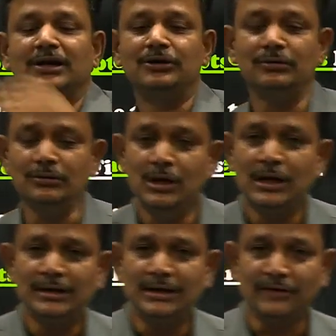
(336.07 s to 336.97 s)
into
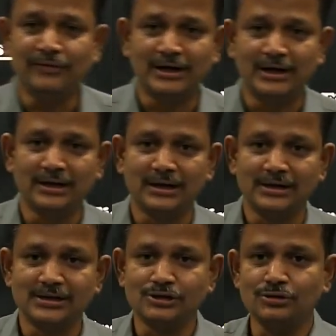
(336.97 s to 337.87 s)
definite
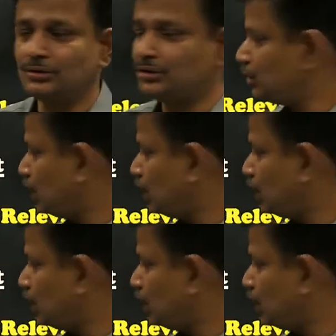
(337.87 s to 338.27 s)
integration. So